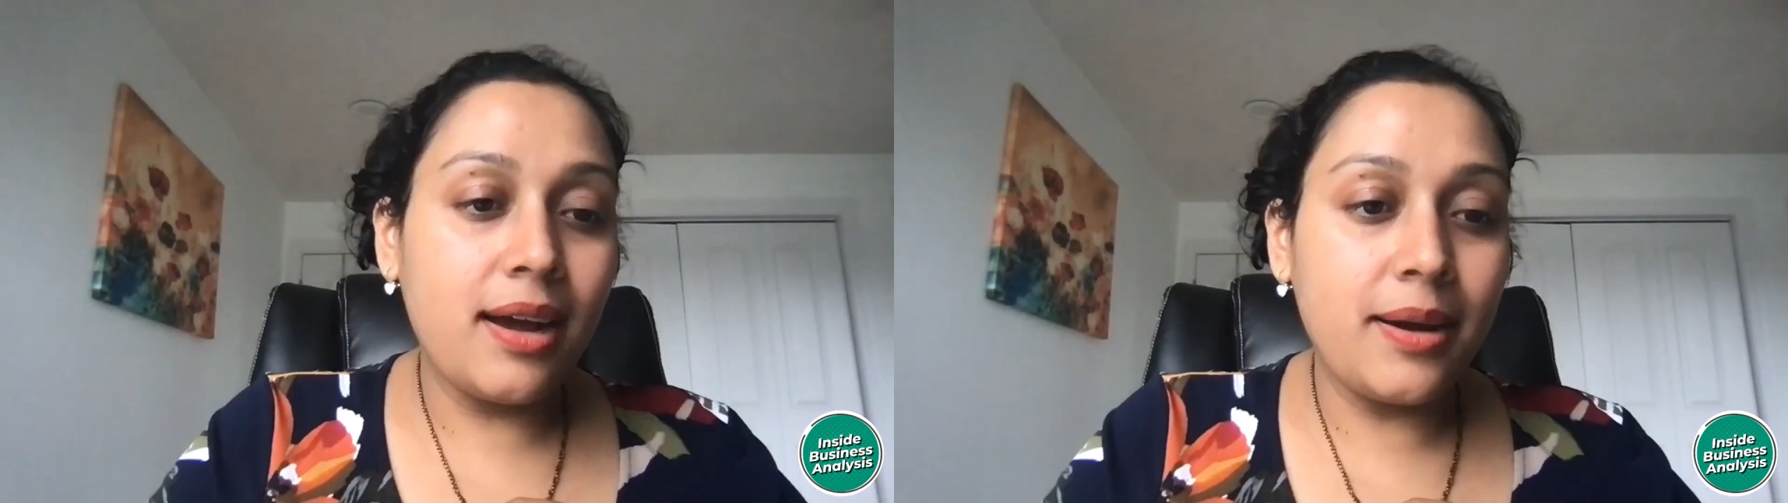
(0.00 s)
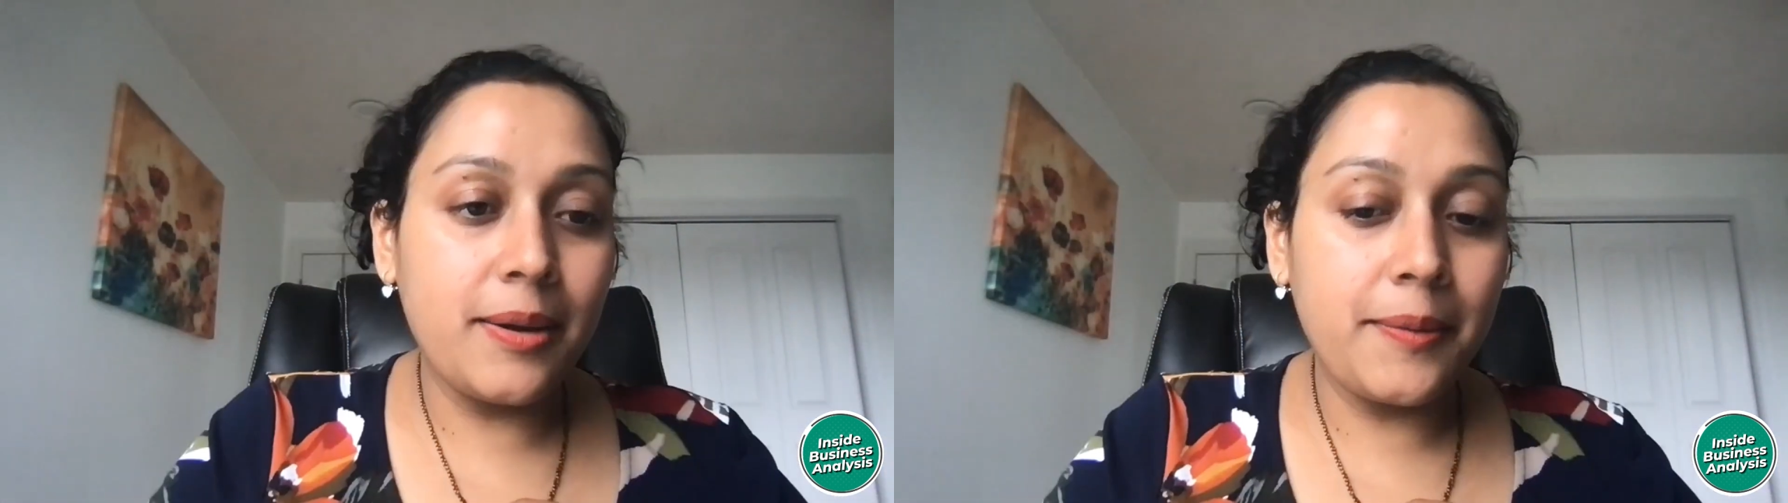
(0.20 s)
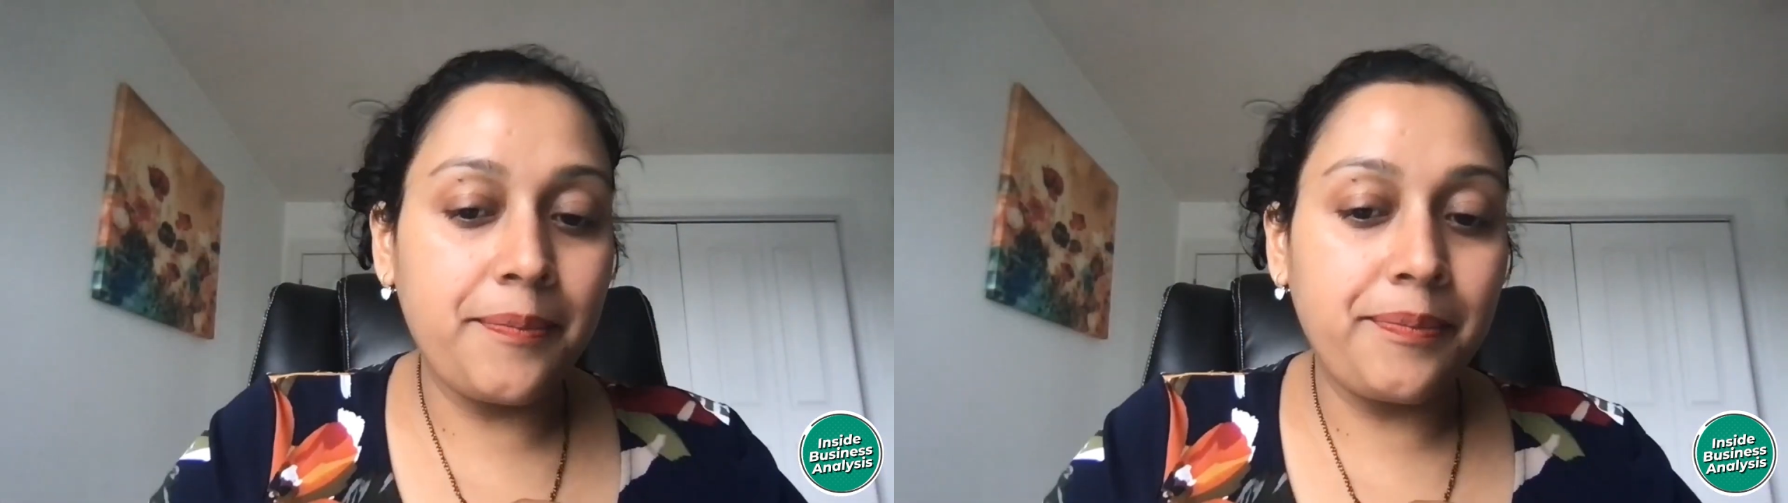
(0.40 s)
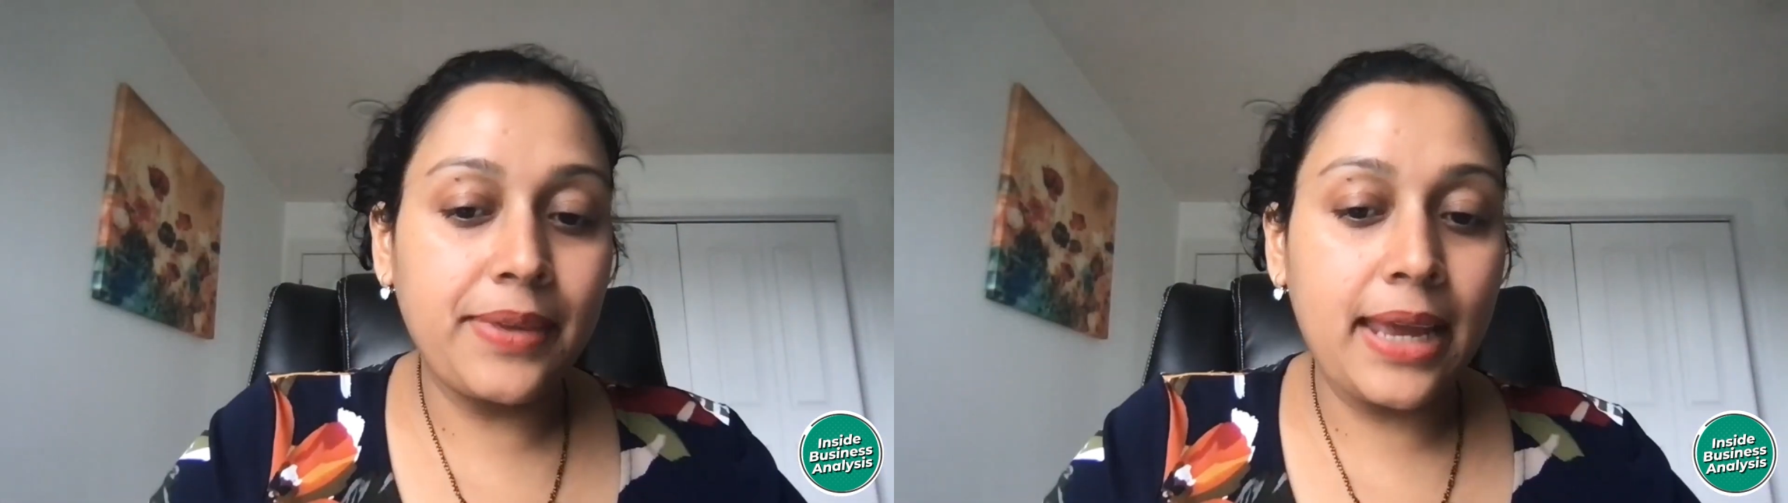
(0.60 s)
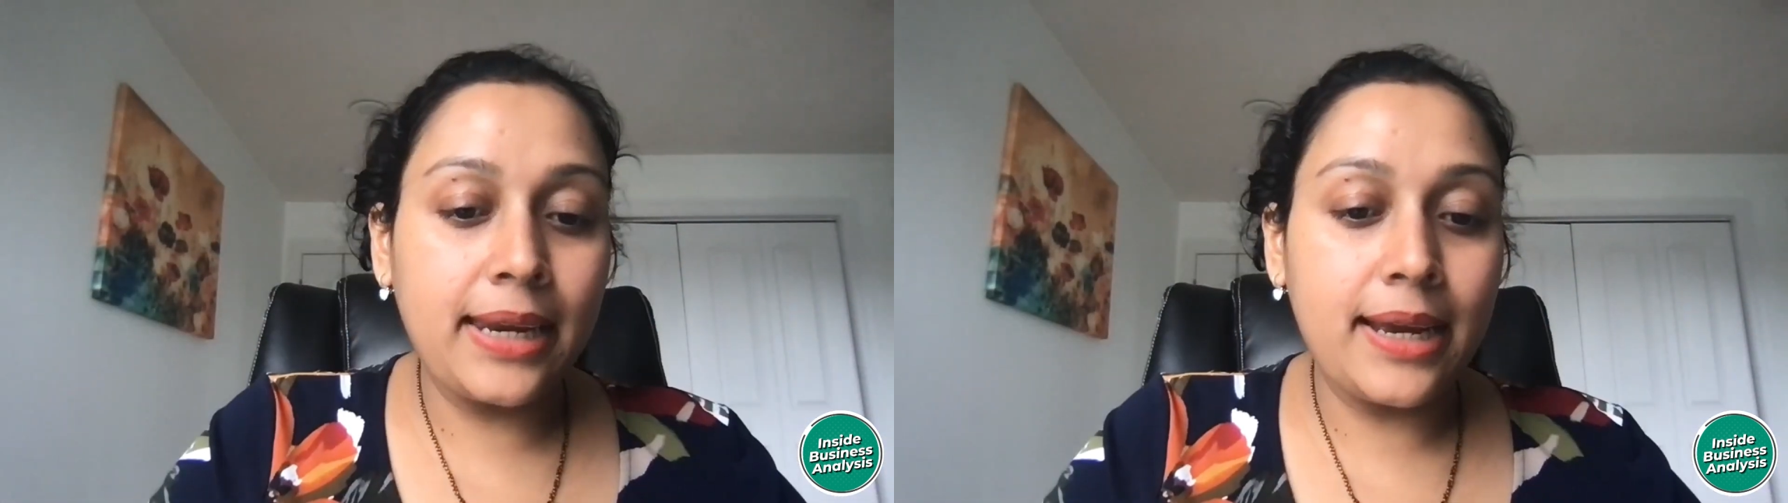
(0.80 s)
And
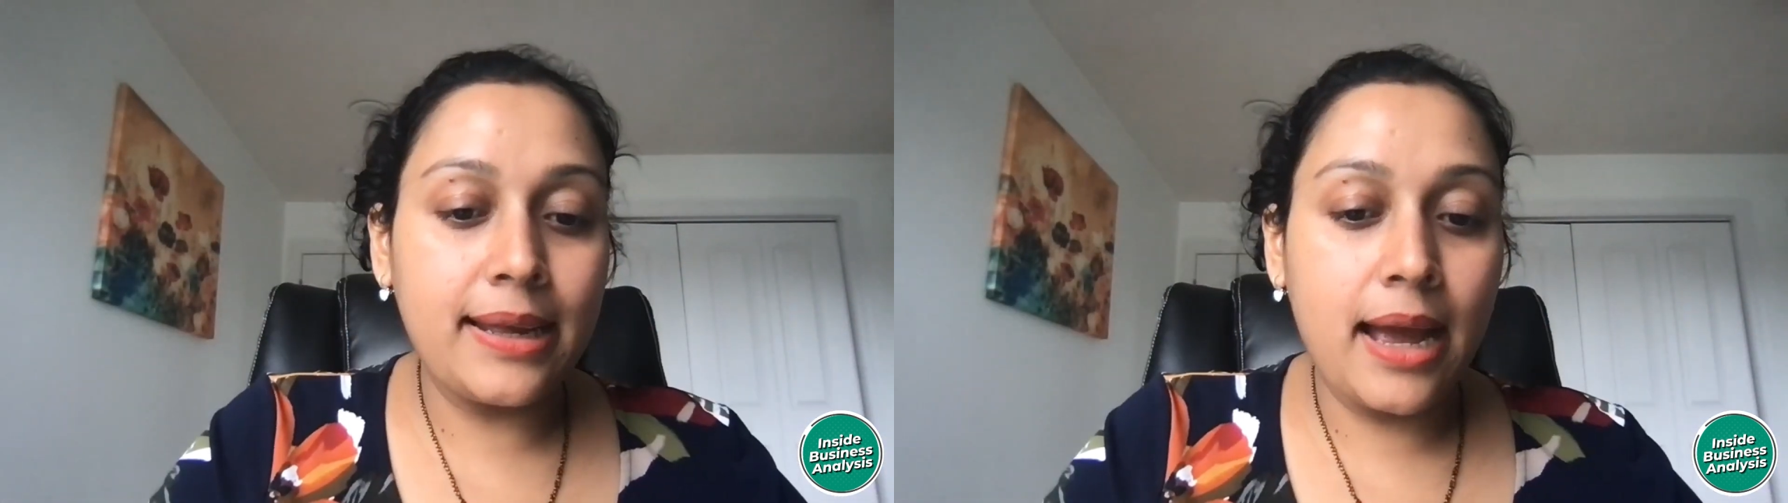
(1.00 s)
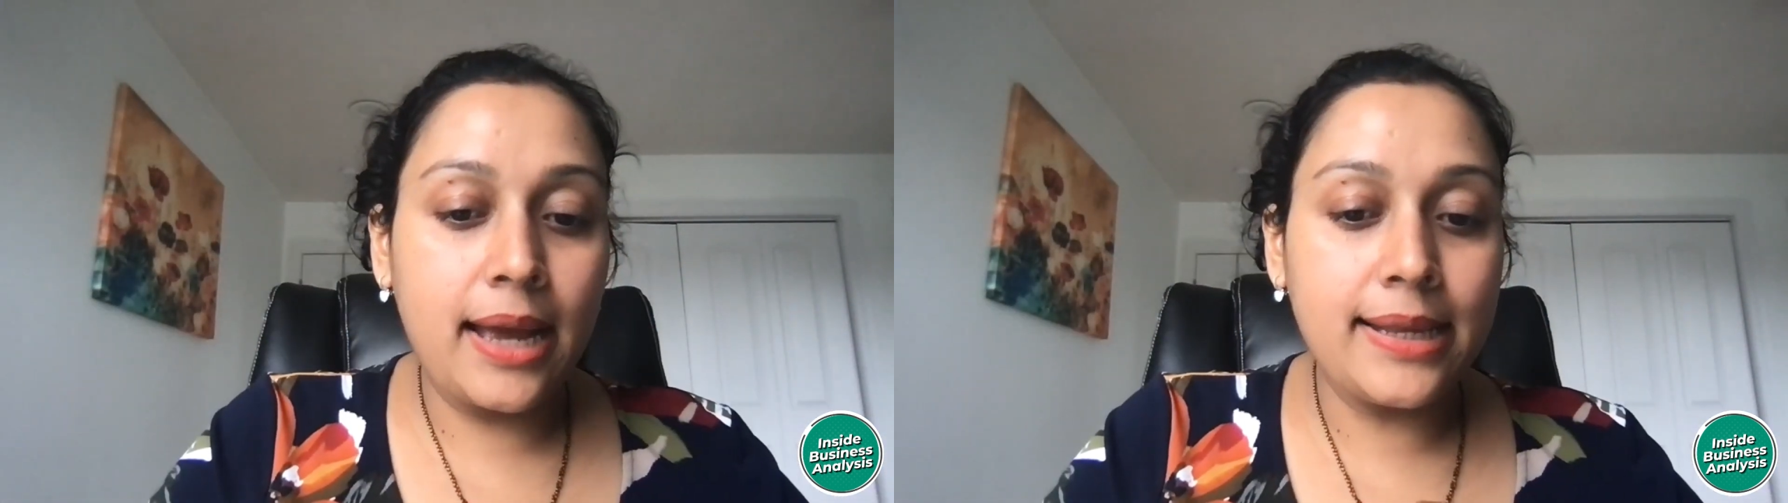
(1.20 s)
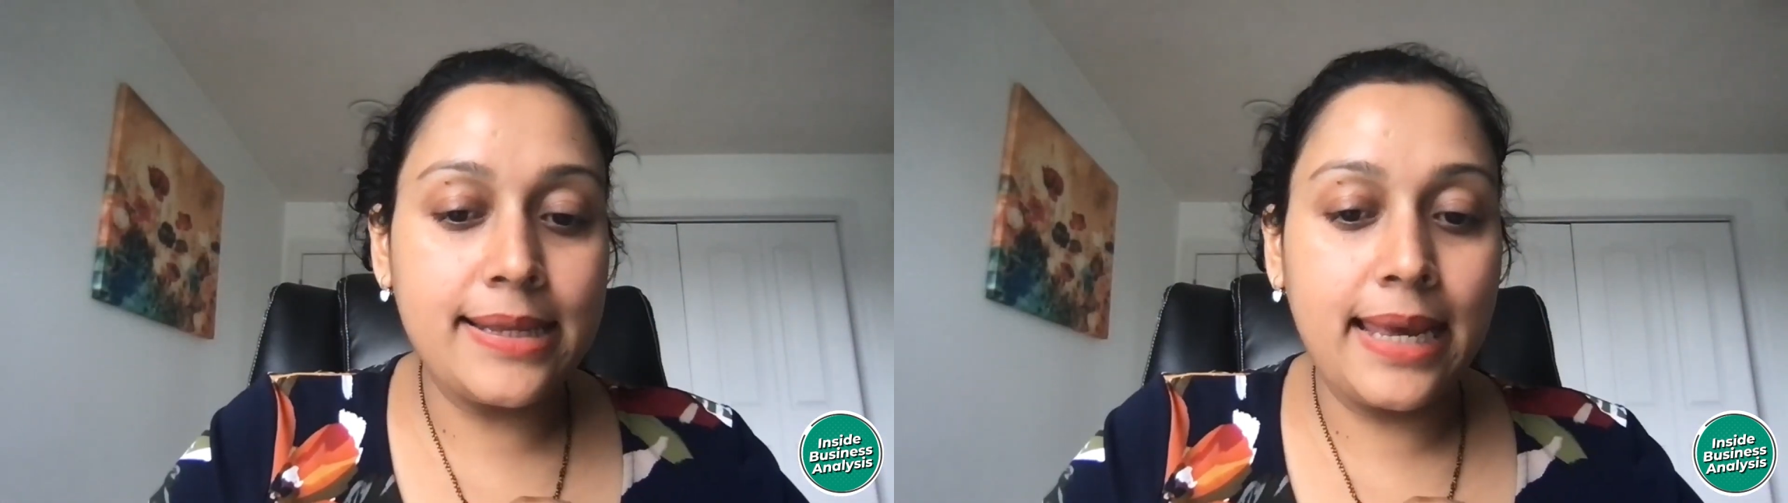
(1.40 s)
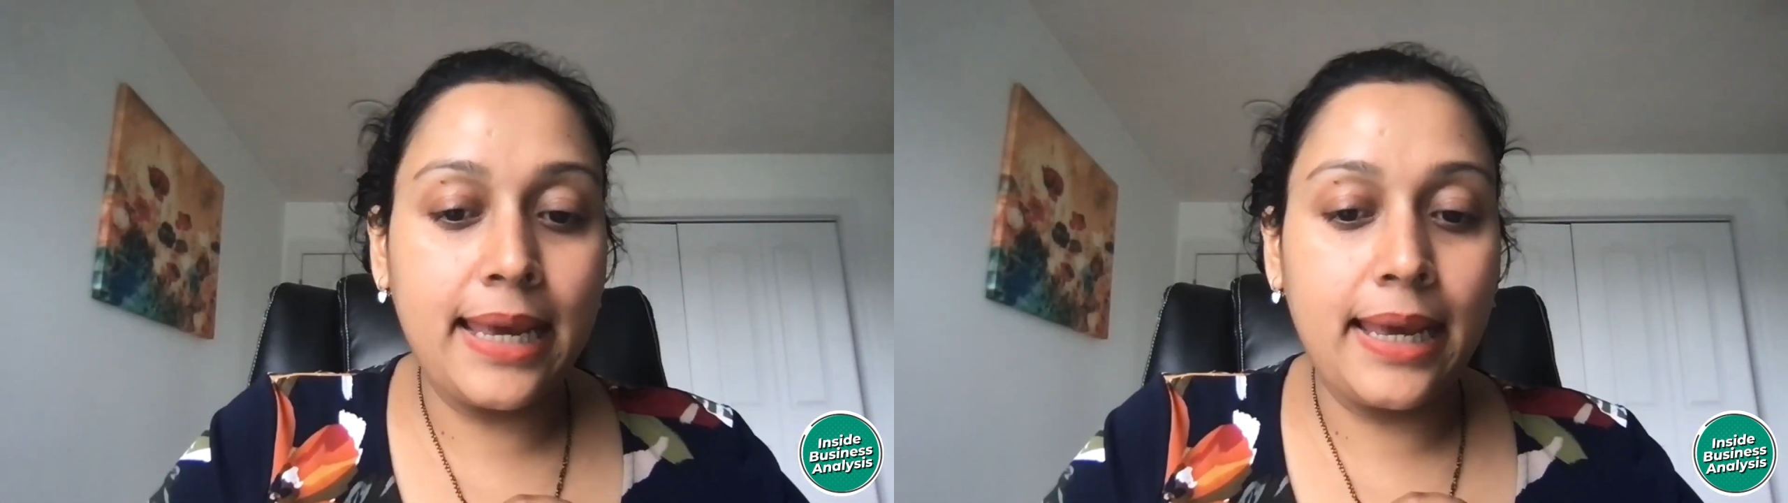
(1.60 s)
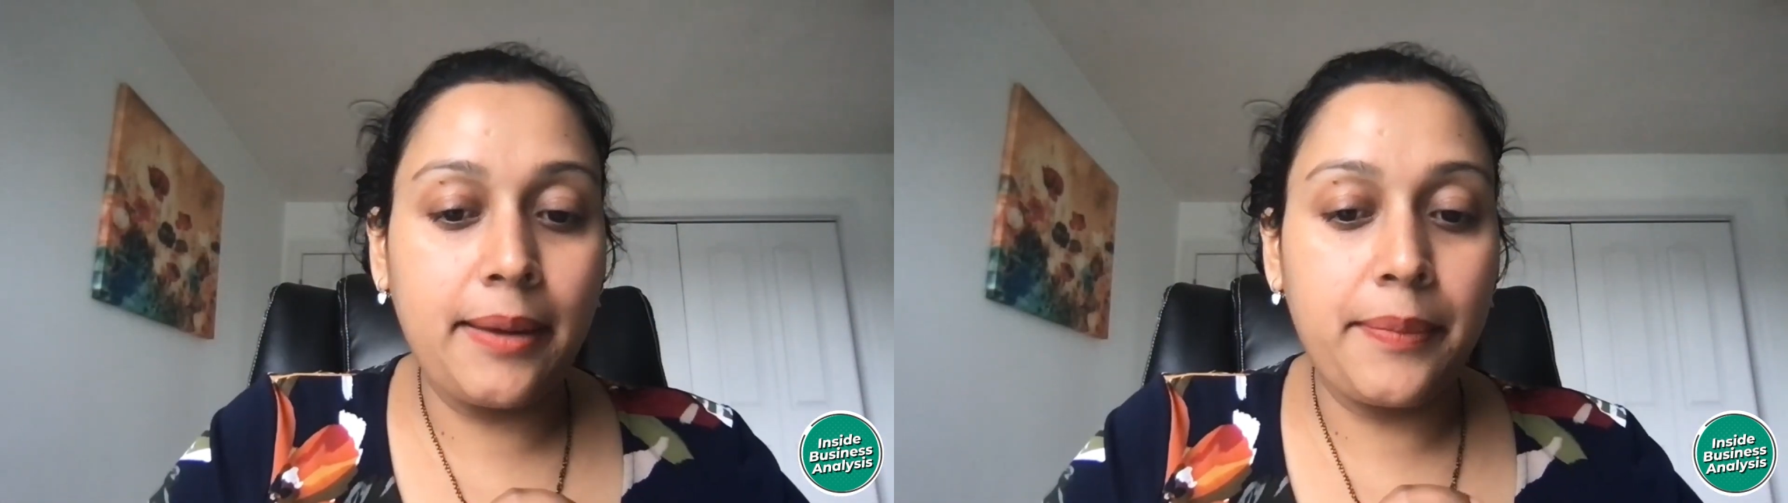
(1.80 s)
I
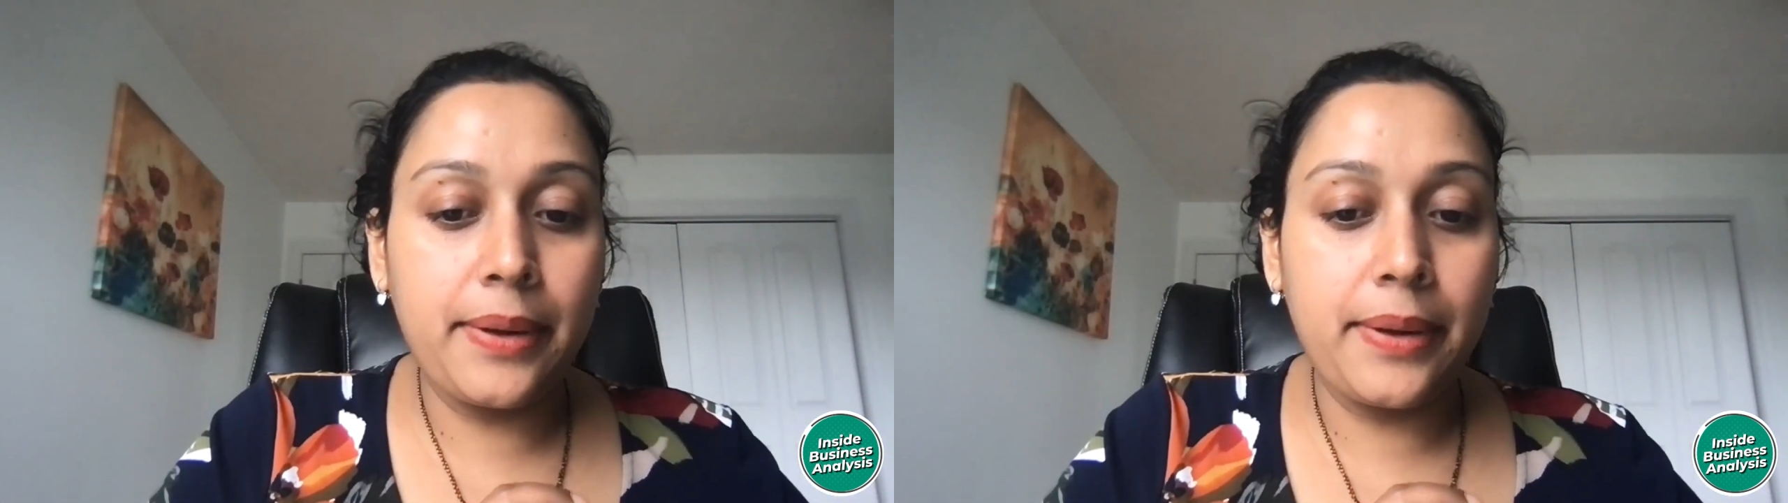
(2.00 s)
say,